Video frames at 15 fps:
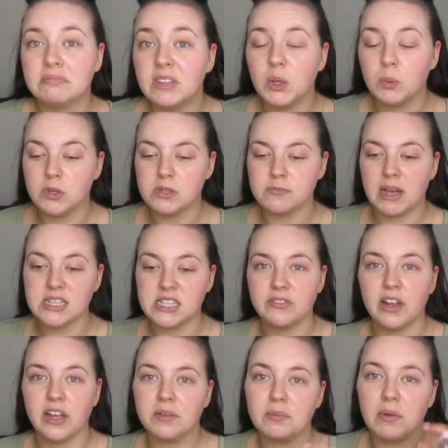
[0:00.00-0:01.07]
It was massive.
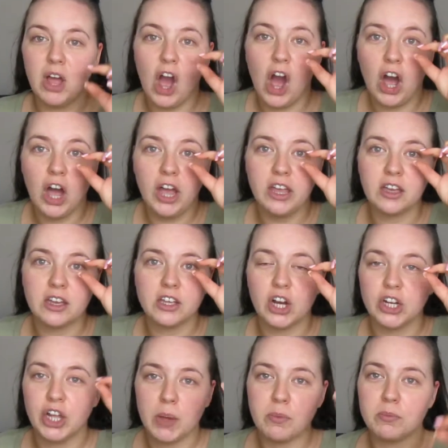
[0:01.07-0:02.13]
Like my eye, I could
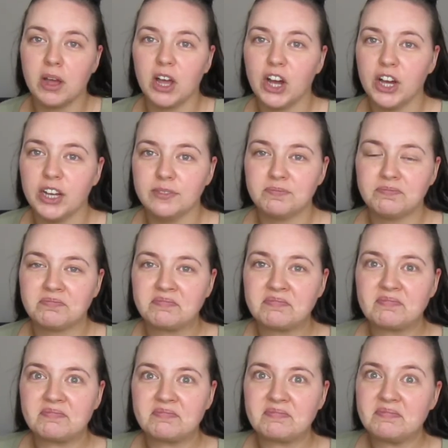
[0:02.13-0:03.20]
hardly open my eye.
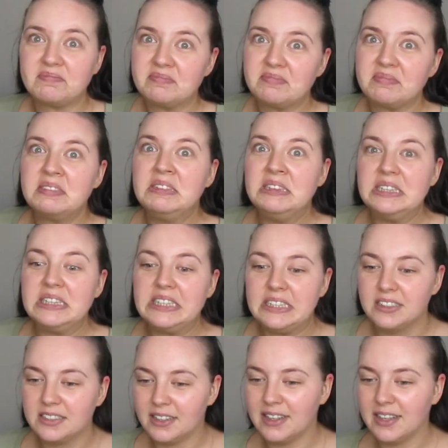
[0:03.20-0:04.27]

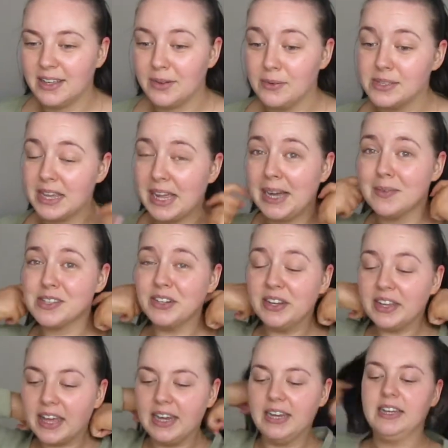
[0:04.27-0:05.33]
Ugh. It was like
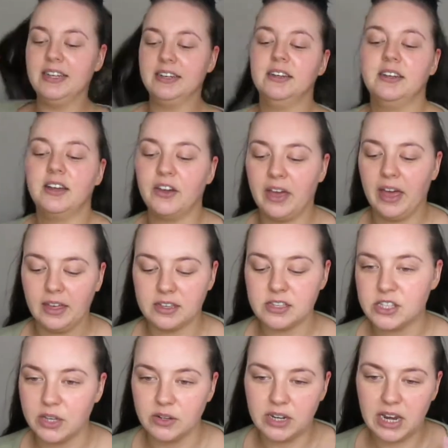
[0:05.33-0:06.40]
absolutely killing. Okay,
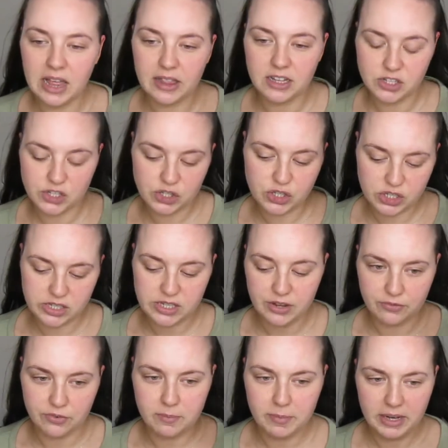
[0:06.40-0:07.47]
so I'm gonna let that
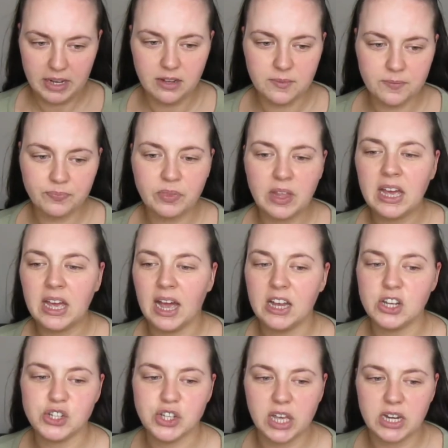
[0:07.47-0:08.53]
sit for a minute.
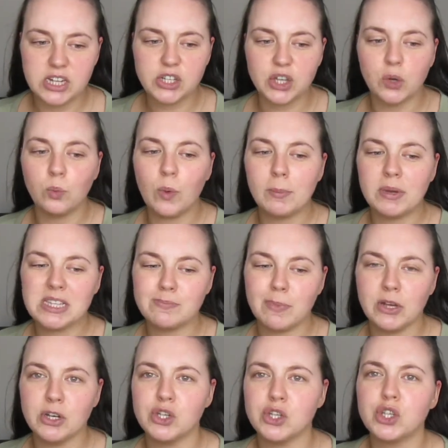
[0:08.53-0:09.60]
Actually, I need to go and wet my
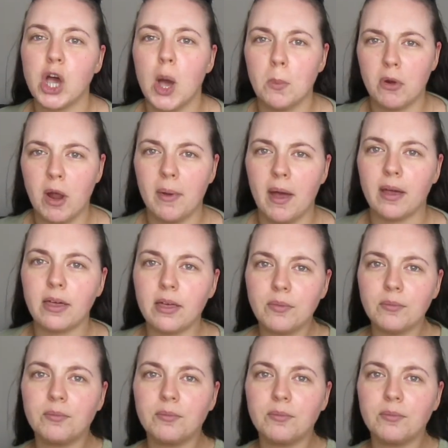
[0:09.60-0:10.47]
sponge. I'll be right back.